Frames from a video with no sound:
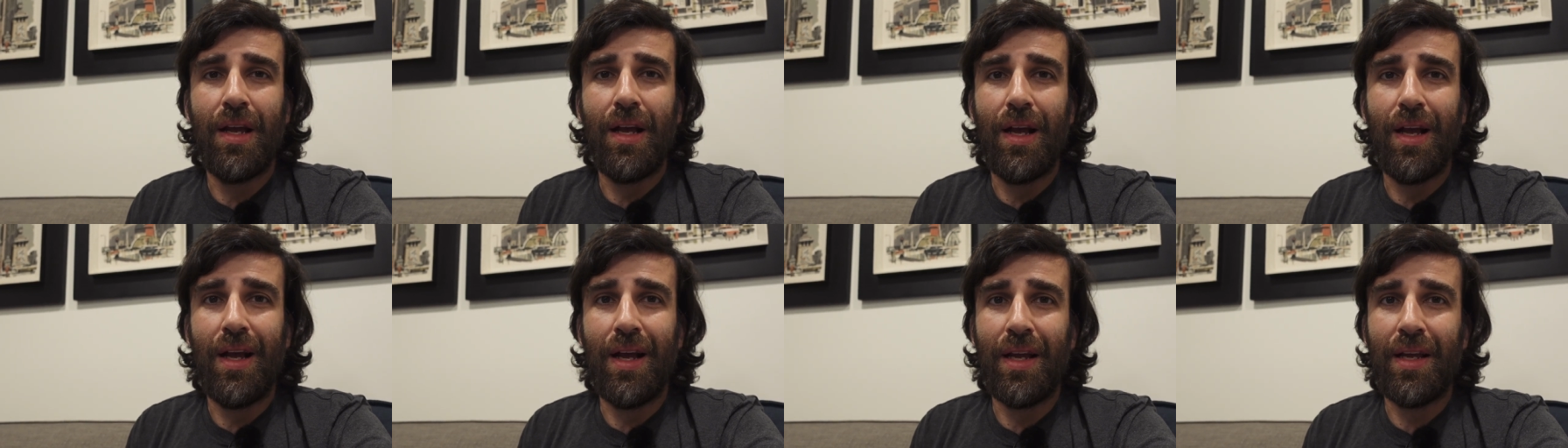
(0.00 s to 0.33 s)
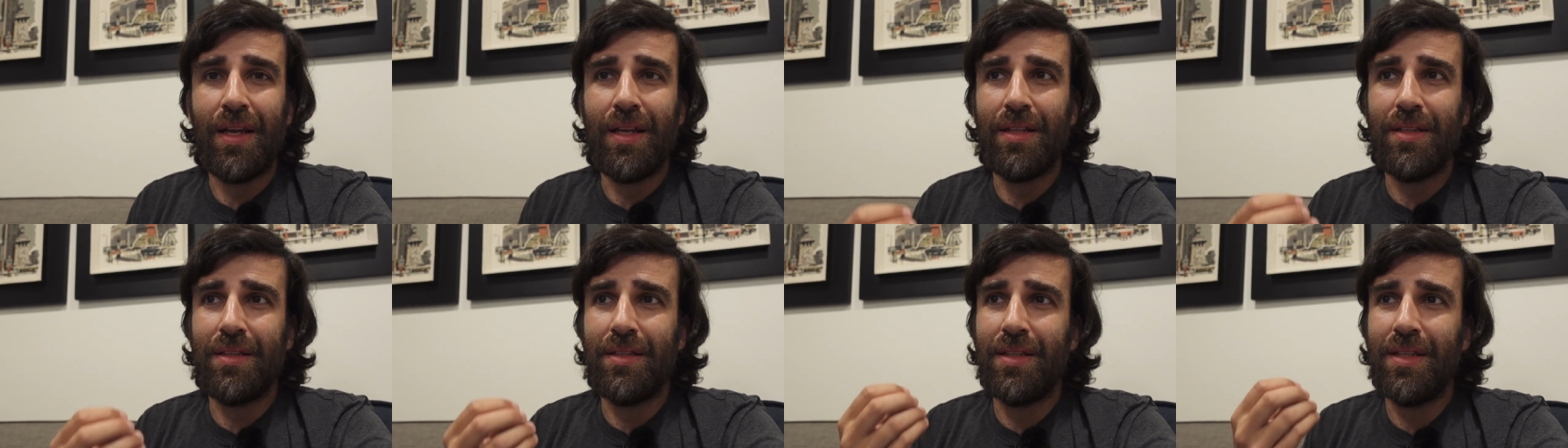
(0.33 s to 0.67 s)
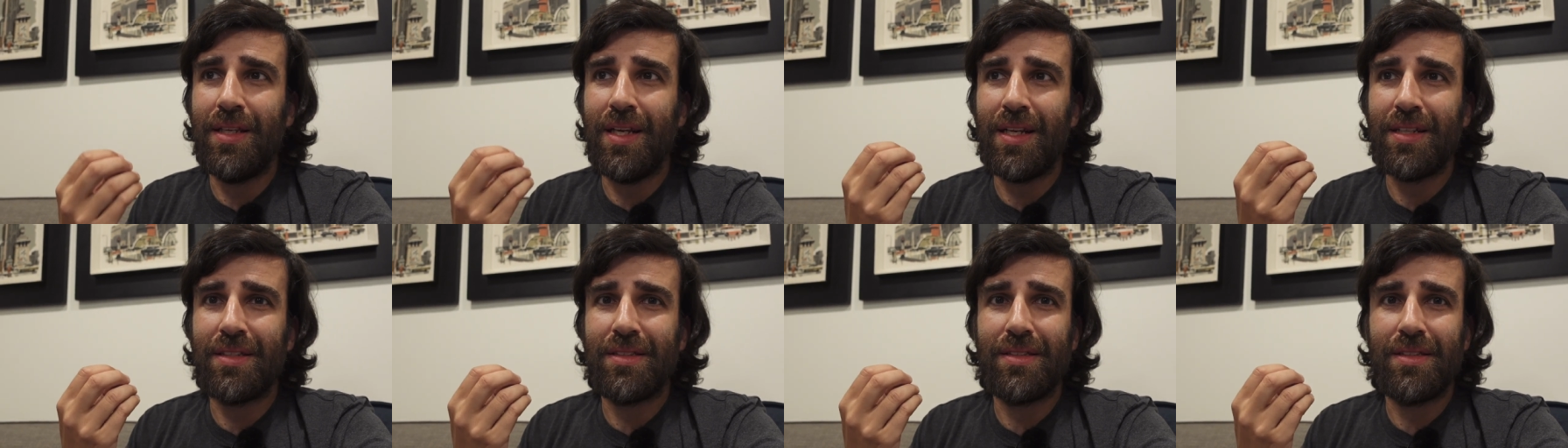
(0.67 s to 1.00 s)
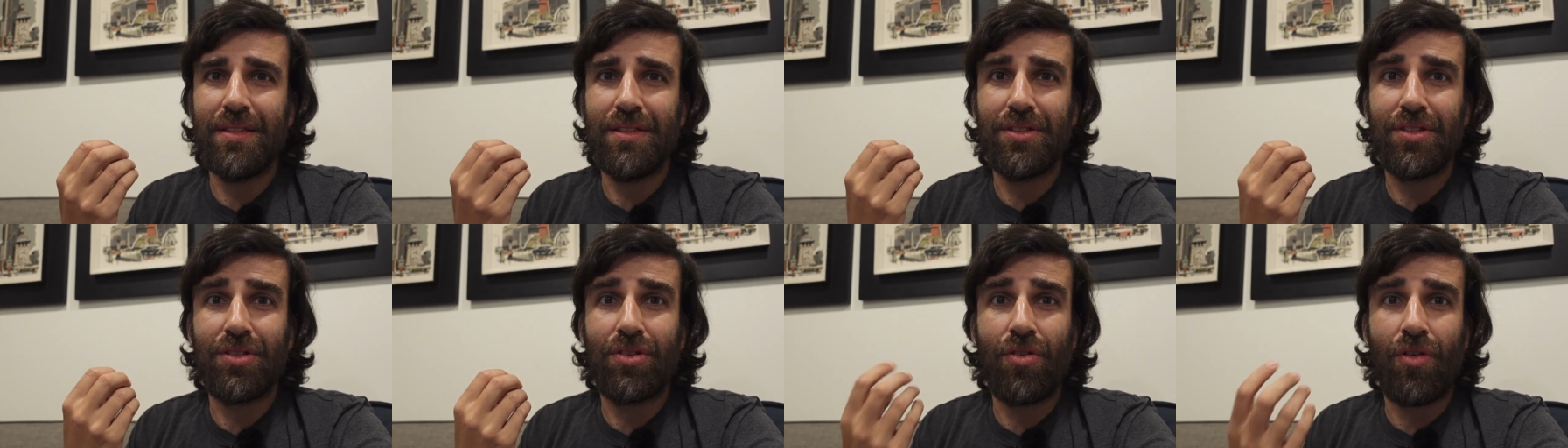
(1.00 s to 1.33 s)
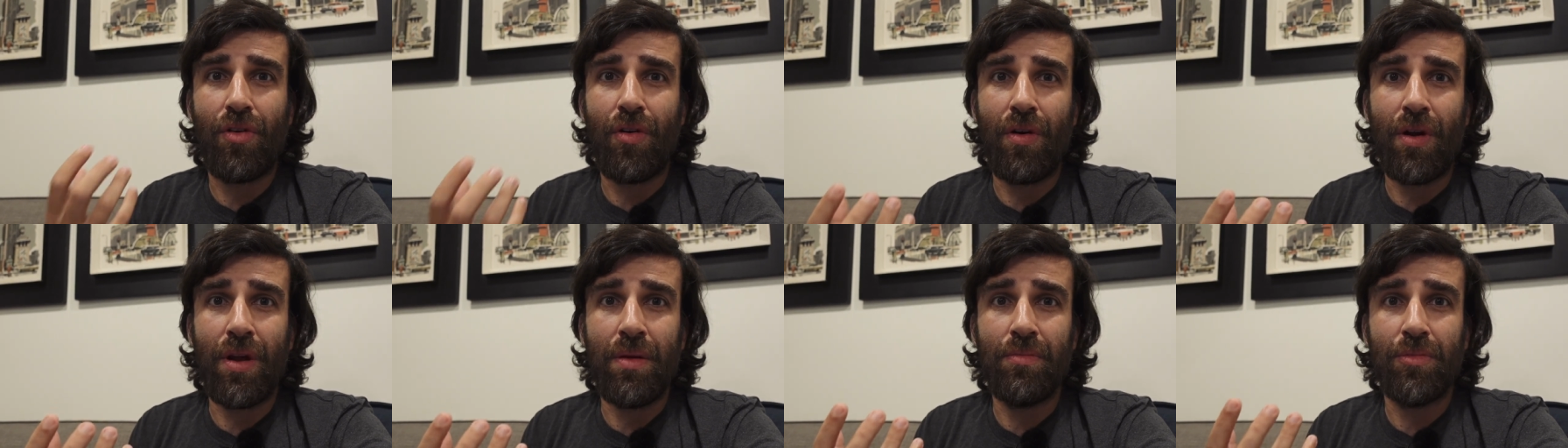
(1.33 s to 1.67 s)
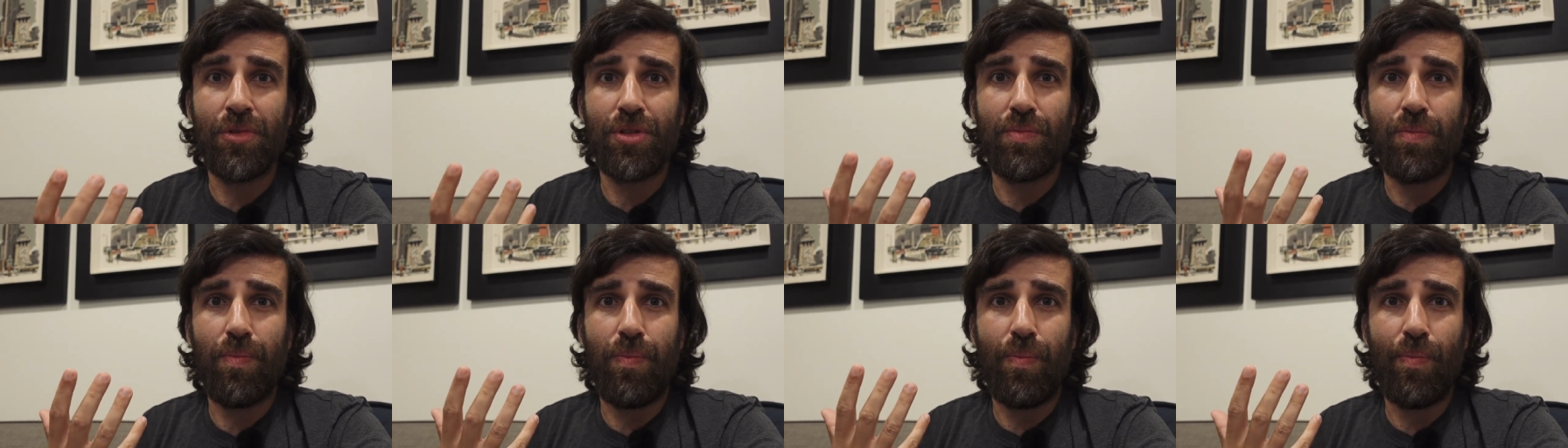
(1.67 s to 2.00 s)
and it just
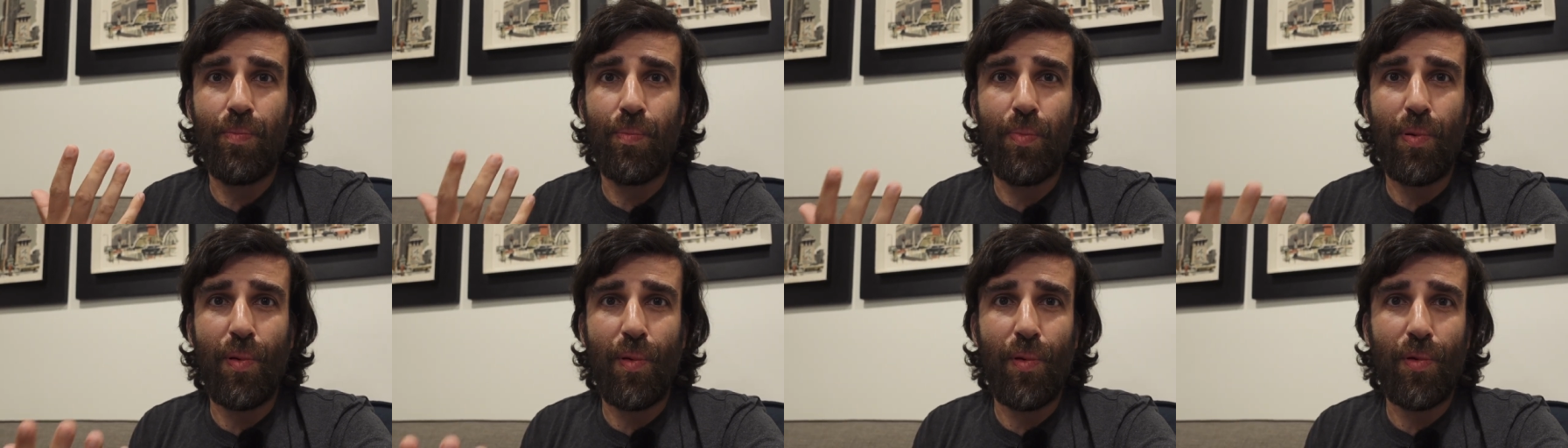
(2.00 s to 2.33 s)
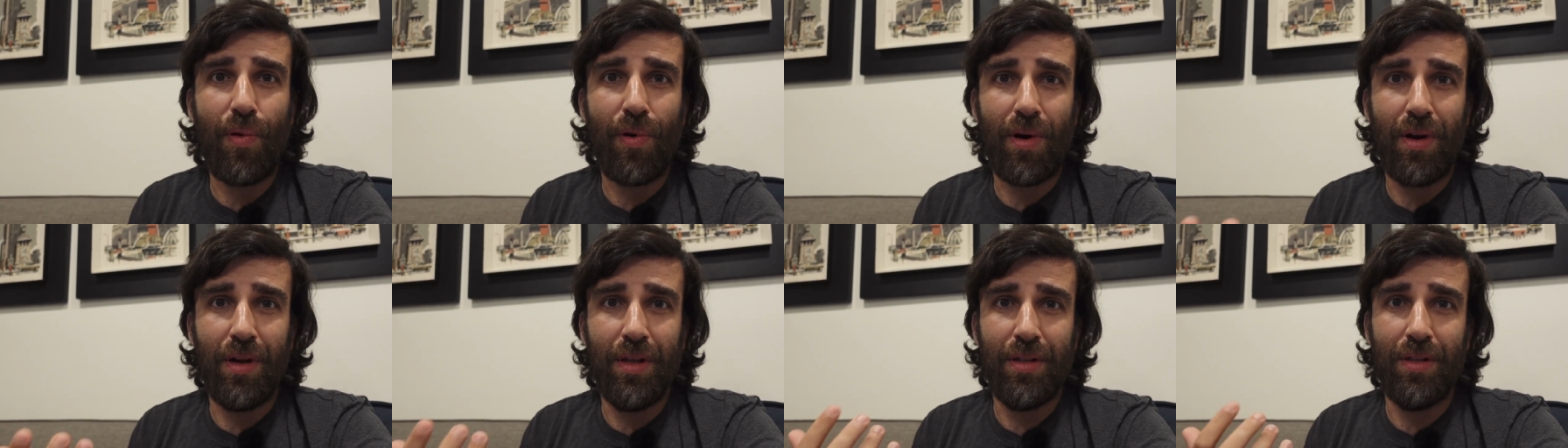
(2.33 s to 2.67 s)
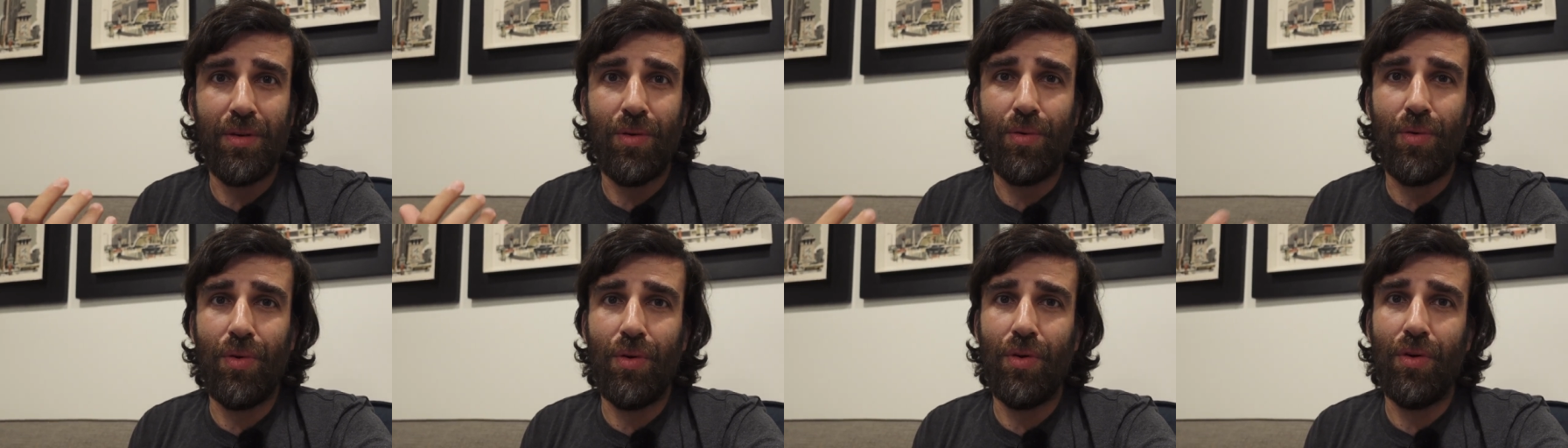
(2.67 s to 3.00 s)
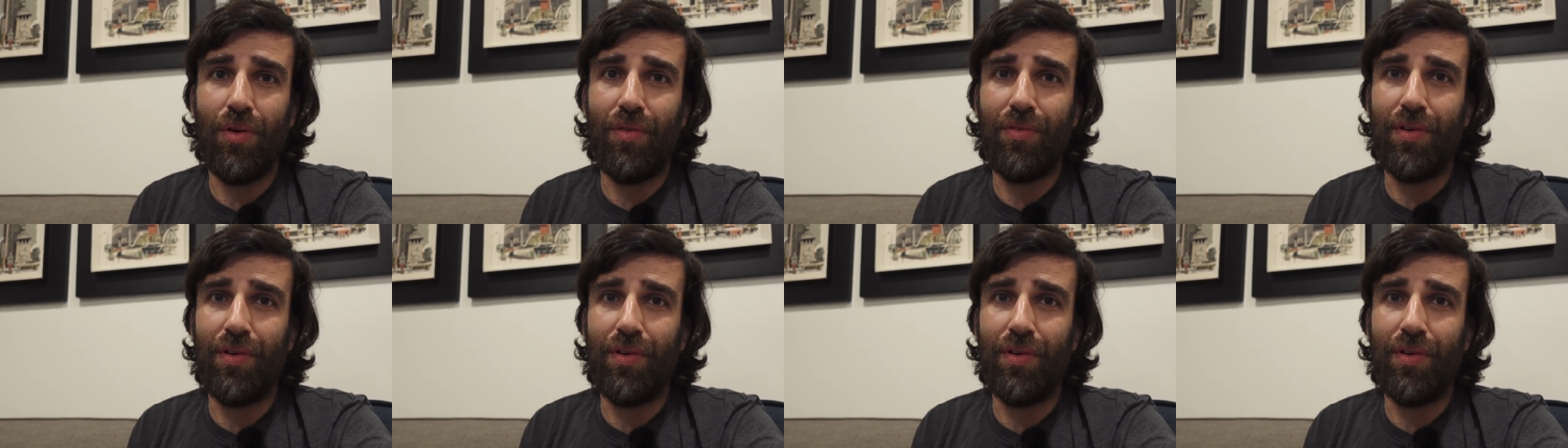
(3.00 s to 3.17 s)
screams porn all